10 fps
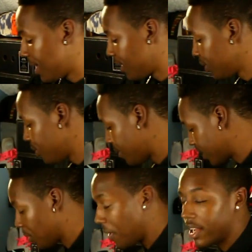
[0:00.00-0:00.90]
I don't know about
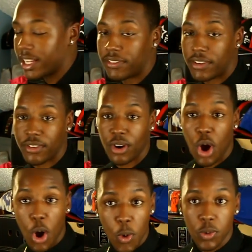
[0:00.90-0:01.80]
the quality, I've never
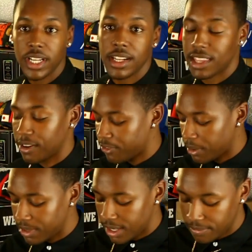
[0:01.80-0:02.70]
owned anything
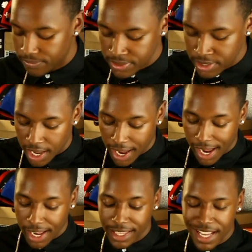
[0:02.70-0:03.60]
from them
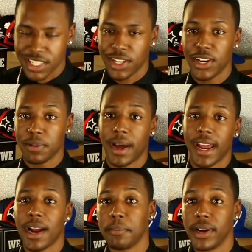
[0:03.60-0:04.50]
and that's the hood by
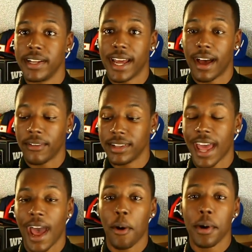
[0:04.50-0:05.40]
air button down.
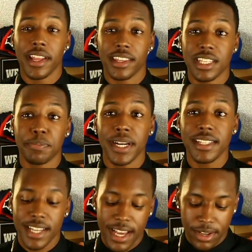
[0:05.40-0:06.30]
Now, this
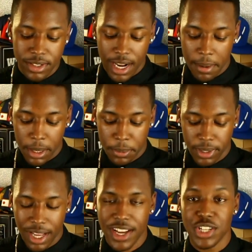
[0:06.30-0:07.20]
button down that I'm to
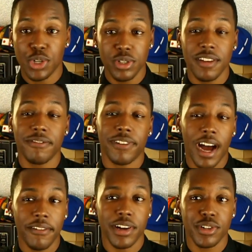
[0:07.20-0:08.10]
pull out is usually
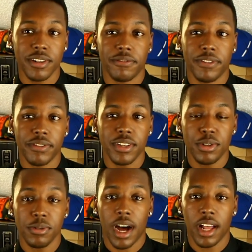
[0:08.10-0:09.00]

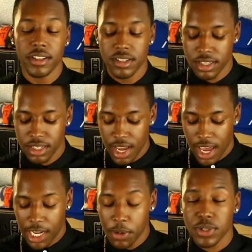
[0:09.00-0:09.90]

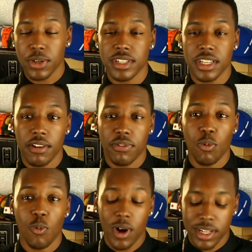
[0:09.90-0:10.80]
$552 and it was on sale for
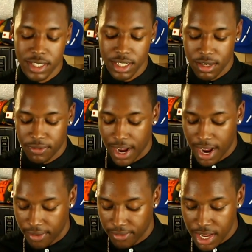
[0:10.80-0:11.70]

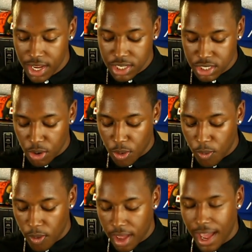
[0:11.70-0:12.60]
$165.
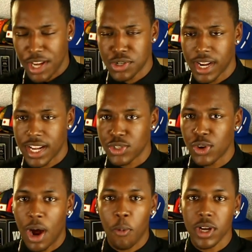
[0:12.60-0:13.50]
So as you guys know,
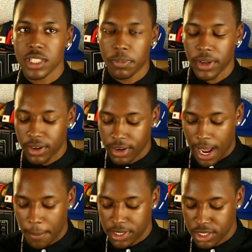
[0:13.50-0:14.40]
I wasn't planning on
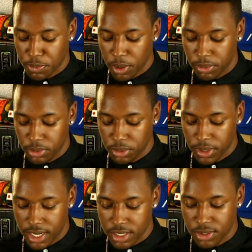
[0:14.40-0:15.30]
copping the Sport Blue
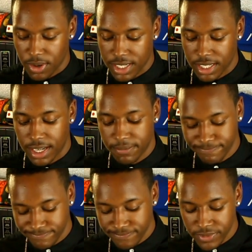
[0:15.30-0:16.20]
3s, so I said,
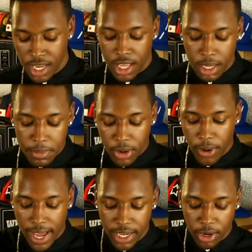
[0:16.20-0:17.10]
hmm, let me go
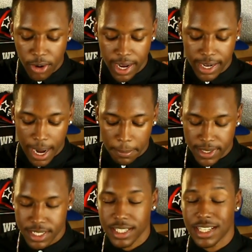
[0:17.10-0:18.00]
ahead and go ahead and cop
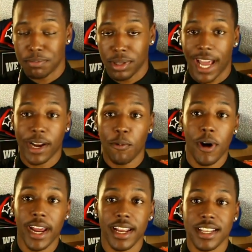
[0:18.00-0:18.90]
this because it's black and
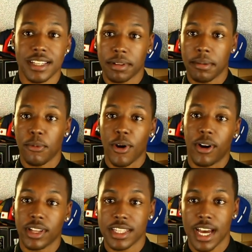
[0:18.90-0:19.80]
white. It's something I wear
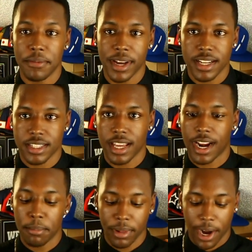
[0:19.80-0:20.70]
all the time. You guys see I
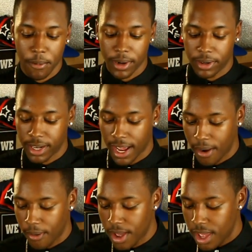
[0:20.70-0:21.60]
got black and white on
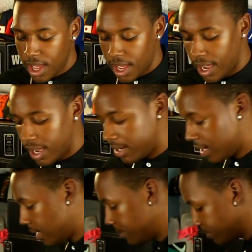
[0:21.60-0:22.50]
now. And
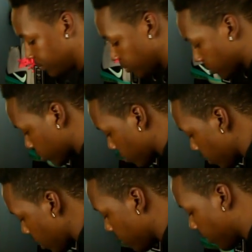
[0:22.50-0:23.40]
um,
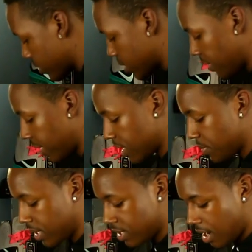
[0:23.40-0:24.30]
first off, I guess
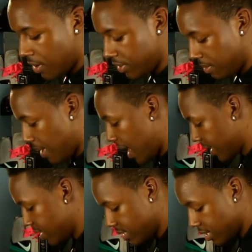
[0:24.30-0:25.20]
we can start off with the
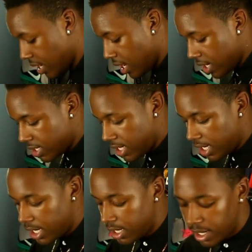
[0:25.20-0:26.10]
Machus tee.